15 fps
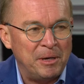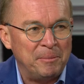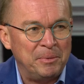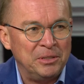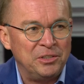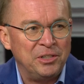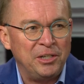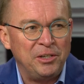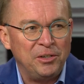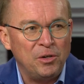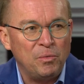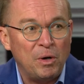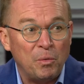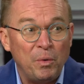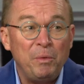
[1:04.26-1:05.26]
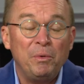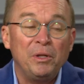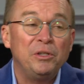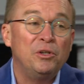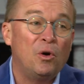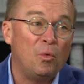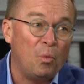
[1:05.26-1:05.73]
up and say, you know what, we really
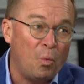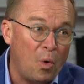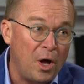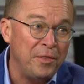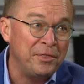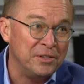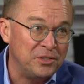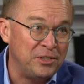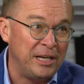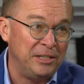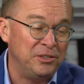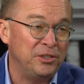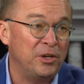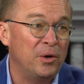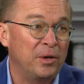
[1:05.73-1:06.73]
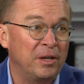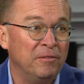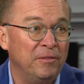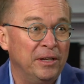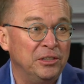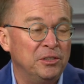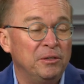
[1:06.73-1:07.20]
don't want the states to go to
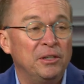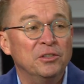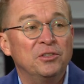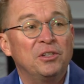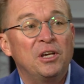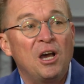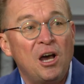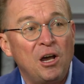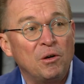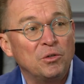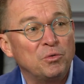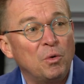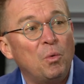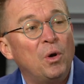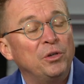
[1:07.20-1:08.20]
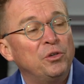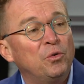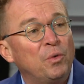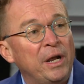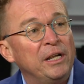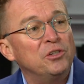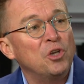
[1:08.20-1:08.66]
convention because Congress will want to
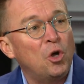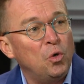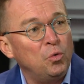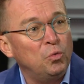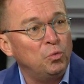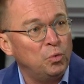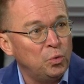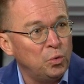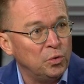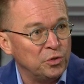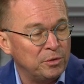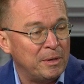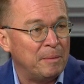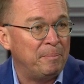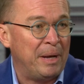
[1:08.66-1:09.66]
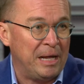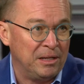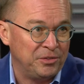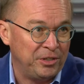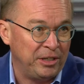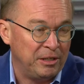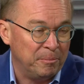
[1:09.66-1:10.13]
write its own rules about
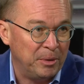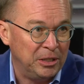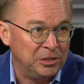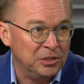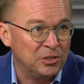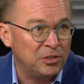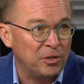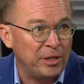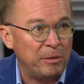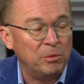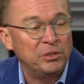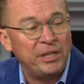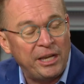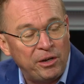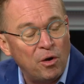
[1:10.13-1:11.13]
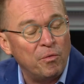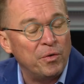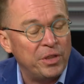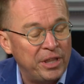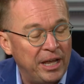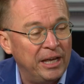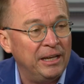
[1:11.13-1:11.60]
balancing the budget. So they will take over
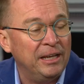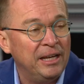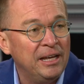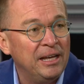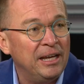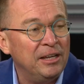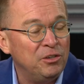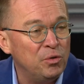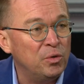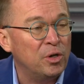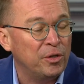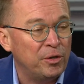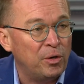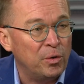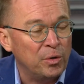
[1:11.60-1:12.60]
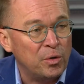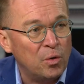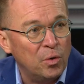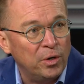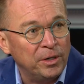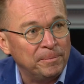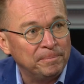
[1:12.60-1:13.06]
then and do it on their own
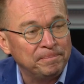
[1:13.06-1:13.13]
accord.